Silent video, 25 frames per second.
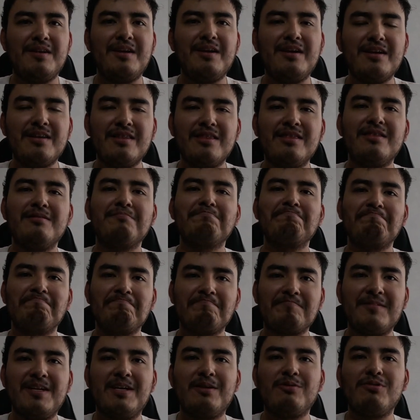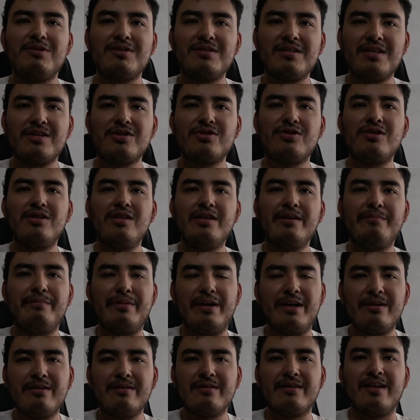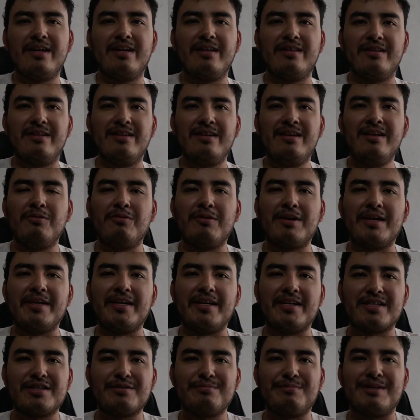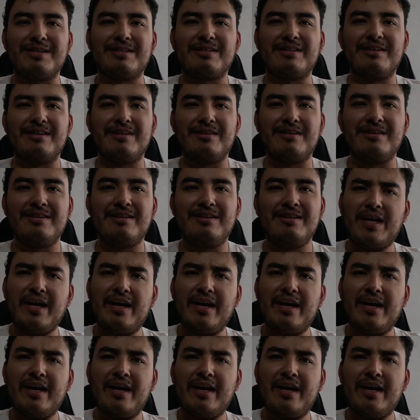And it was actually better than what I expected.